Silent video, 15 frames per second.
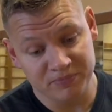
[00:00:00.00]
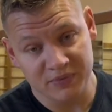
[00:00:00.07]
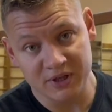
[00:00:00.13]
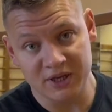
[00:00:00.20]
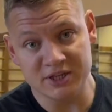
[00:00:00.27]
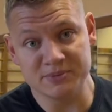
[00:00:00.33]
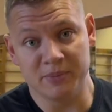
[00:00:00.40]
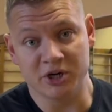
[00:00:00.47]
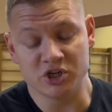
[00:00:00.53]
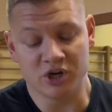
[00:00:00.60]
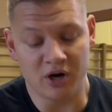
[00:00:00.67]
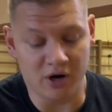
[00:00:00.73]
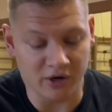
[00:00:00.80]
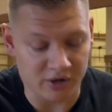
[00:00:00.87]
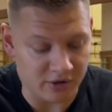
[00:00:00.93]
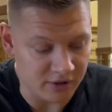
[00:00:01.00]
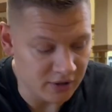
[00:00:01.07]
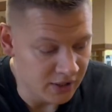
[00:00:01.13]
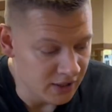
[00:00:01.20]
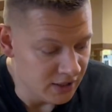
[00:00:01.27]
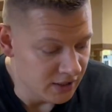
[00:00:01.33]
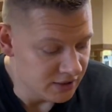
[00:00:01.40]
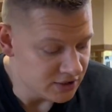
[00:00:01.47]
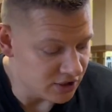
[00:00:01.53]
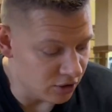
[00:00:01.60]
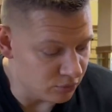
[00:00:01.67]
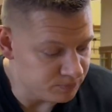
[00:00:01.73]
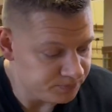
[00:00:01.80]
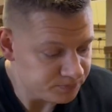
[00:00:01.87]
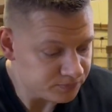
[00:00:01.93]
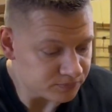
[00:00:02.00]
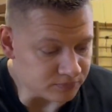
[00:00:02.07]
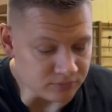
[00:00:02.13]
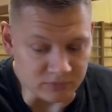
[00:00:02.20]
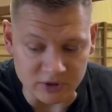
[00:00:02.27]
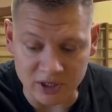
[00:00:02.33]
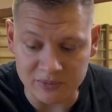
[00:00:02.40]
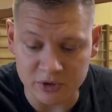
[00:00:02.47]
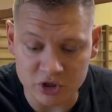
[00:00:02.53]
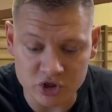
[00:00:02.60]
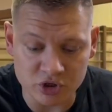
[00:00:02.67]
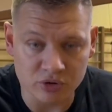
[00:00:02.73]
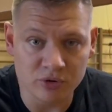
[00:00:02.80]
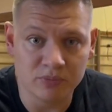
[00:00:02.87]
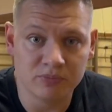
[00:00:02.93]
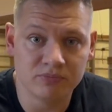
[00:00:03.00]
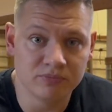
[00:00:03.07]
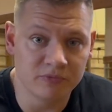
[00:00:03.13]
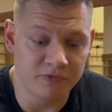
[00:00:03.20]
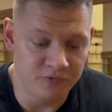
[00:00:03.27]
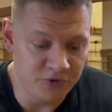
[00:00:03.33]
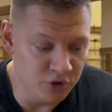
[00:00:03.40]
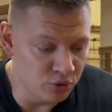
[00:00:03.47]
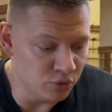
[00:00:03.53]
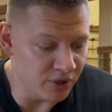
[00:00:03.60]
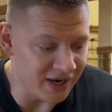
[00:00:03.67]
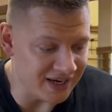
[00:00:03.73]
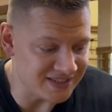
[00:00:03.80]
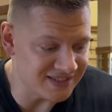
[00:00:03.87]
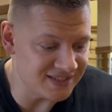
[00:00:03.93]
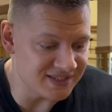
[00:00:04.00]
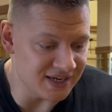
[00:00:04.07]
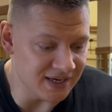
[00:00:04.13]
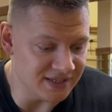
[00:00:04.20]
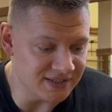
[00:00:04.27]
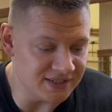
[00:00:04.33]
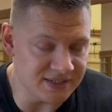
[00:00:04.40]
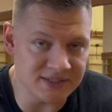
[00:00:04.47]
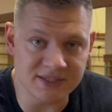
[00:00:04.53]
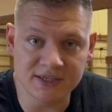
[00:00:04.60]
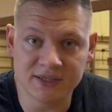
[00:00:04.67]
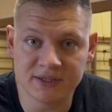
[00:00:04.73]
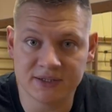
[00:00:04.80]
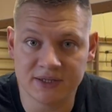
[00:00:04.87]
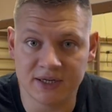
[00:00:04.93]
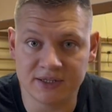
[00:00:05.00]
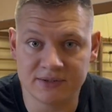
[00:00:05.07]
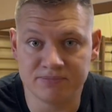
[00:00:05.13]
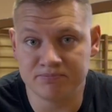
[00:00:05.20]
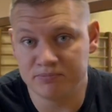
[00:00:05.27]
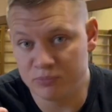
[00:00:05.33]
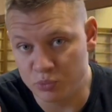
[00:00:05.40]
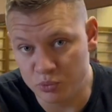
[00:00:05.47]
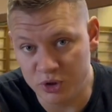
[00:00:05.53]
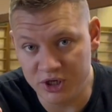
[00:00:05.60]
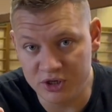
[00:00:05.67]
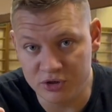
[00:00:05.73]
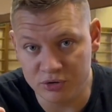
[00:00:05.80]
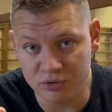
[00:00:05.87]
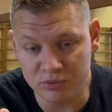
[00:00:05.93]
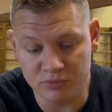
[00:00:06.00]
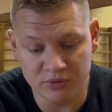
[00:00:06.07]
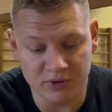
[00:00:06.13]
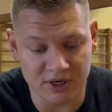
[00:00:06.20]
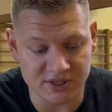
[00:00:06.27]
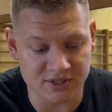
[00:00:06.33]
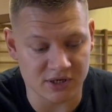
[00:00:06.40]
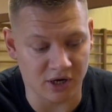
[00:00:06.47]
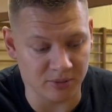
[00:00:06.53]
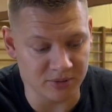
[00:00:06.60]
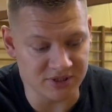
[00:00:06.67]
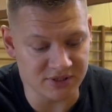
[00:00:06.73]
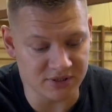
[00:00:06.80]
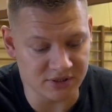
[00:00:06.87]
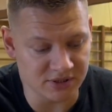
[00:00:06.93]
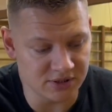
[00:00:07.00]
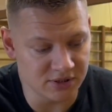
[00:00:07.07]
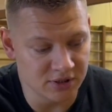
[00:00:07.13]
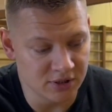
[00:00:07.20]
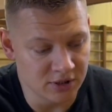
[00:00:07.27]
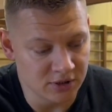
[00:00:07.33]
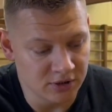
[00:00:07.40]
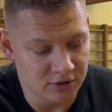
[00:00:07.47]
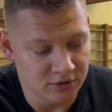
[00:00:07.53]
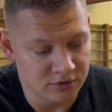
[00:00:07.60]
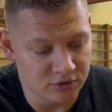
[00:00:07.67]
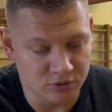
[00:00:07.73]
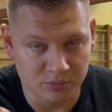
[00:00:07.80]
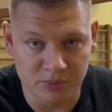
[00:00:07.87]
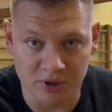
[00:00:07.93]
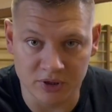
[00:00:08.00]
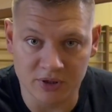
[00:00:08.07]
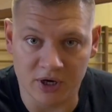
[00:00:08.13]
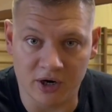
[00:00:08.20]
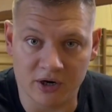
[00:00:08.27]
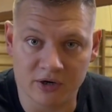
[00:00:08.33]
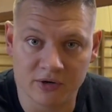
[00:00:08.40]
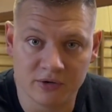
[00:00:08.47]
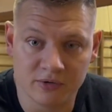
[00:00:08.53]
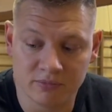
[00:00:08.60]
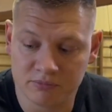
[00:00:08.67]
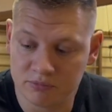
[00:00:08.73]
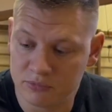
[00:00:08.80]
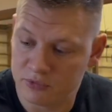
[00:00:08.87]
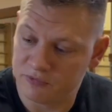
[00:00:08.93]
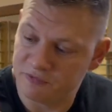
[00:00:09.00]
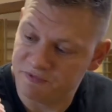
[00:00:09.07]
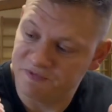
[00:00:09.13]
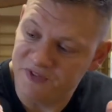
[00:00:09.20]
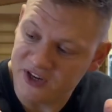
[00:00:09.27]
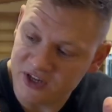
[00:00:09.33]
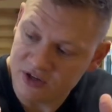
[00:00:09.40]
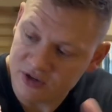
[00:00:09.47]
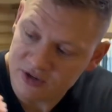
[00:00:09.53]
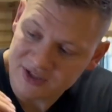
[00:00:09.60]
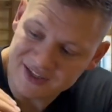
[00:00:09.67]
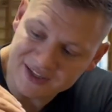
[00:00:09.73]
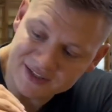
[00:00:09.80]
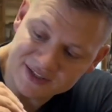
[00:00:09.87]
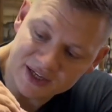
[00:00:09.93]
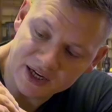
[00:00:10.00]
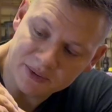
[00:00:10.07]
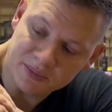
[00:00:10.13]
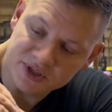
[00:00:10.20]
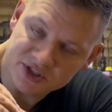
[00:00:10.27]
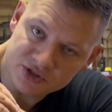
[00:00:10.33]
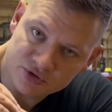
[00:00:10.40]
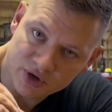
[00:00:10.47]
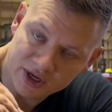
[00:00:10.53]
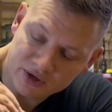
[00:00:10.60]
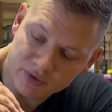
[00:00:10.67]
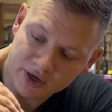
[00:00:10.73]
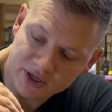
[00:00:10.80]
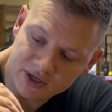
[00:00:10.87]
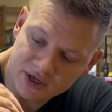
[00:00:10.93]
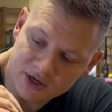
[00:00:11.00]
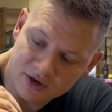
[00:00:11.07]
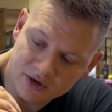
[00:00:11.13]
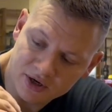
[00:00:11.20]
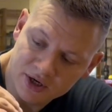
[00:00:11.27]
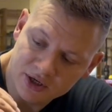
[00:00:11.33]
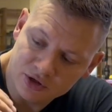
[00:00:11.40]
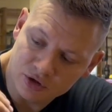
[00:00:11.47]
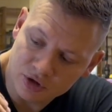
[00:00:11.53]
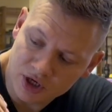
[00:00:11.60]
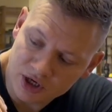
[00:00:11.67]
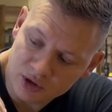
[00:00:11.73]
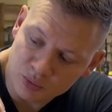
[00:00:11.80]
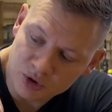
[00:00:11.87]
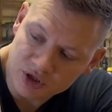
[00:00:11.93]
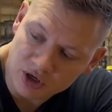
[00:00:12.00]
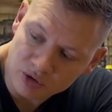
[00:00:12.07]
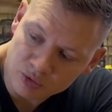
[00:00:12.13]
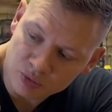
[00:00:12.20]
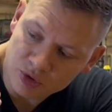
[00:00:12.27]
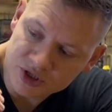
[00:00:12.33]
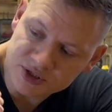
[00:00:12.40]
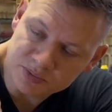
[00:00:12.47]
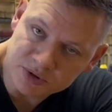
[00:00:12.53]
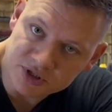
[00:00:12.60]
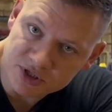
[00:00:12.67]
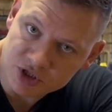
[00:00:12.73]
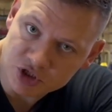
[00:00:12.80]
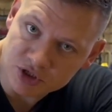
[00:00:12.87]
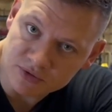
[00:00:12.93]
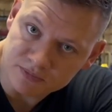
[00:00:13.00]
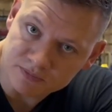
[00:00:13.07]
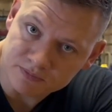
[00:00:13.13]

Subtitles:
it's much harder. So I'm going to show you a few exercises that we do as an arm wrestlers to build our finger containment strength right here, together with our wrist position.